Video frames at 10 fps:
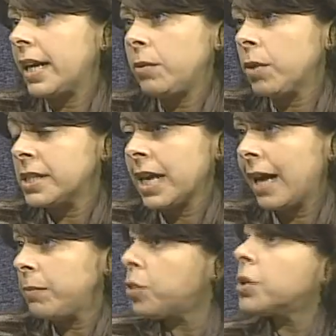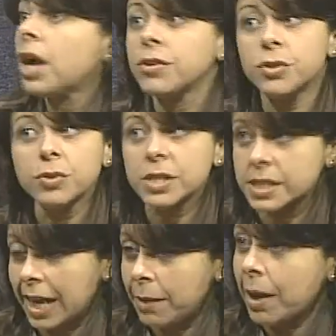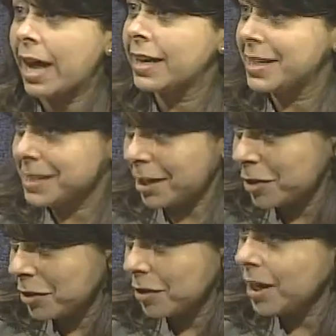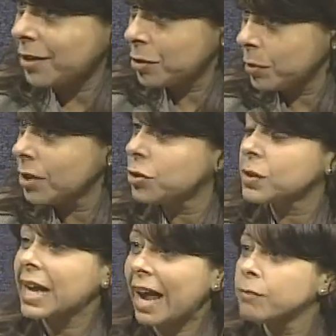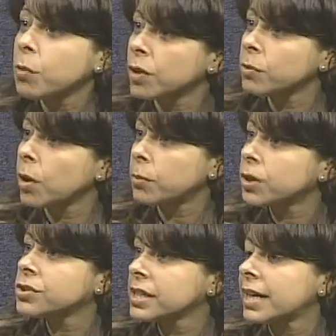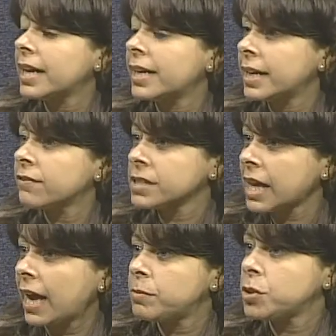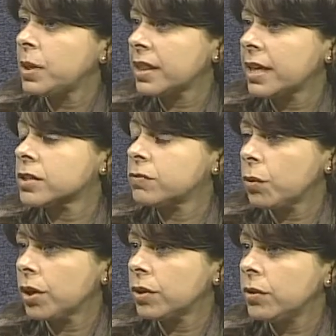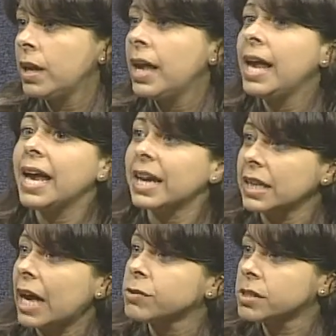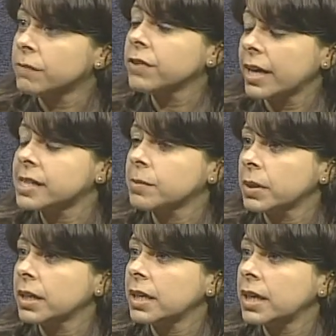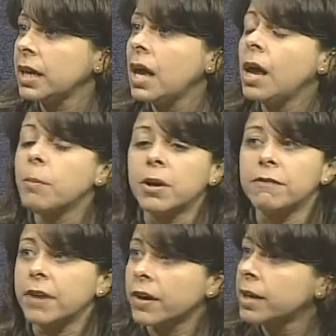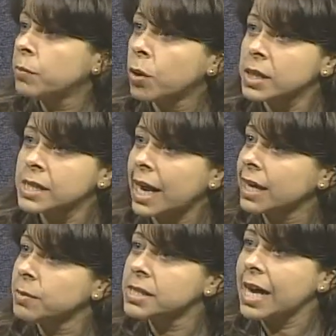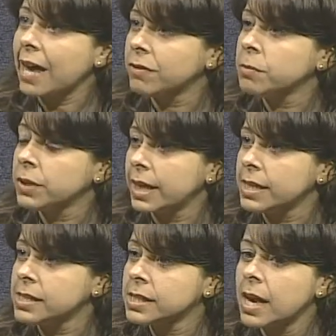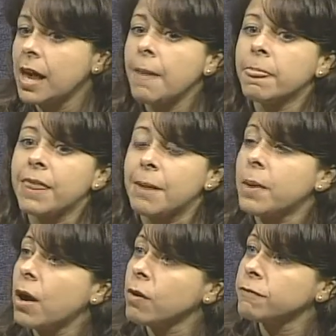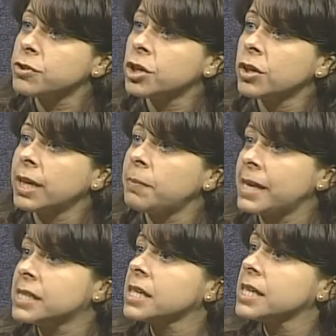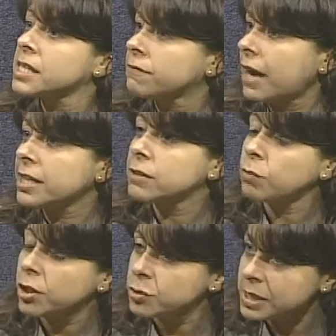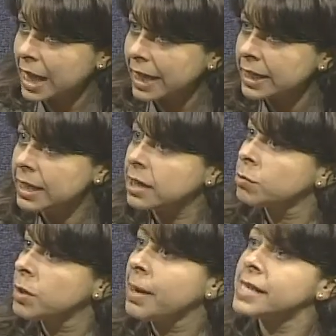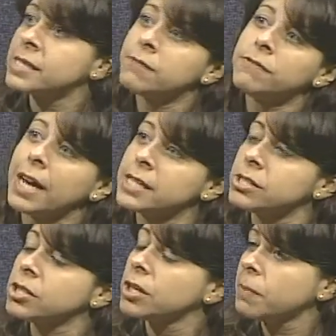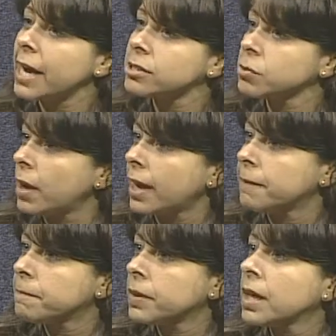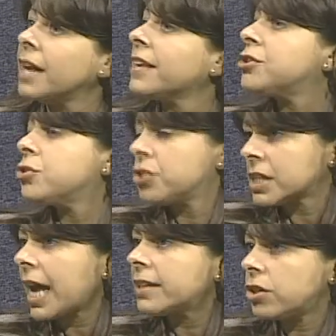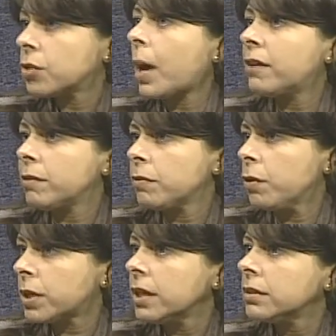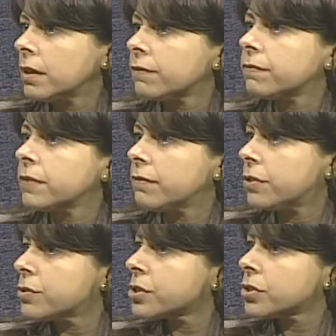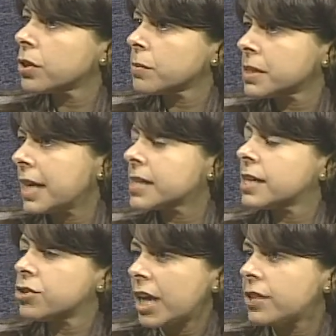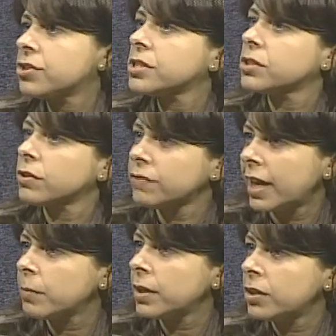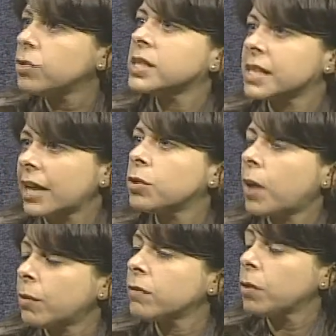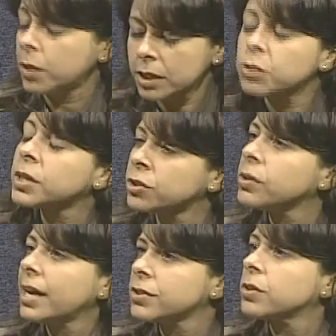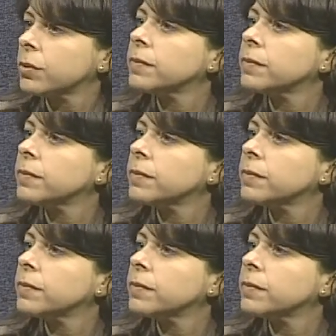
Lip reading: one time. You could also do the same on an executor on your will. You can have more than one person at any given time doing things for you. It allows some flexibility, but a very important document to have in place. That power of attorney basically is effective when you sign it, and it remains in effect until you pass away. Unless you decide that you want to revoke it, if there's a circumstance that changes in your family and you decide you want to revoke it, you can do that too.